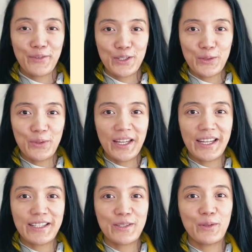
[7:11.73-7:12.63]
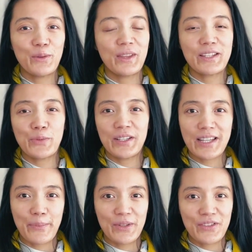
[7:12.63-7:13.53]
tuning in to this
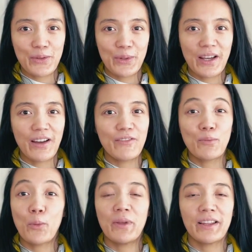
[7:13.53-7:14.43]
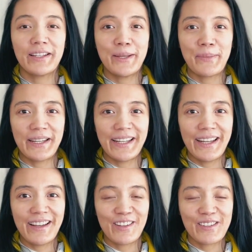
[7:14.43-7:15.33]
week's episode of Mobility
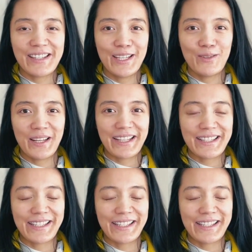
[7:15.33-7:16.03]
Monday. I'll see you next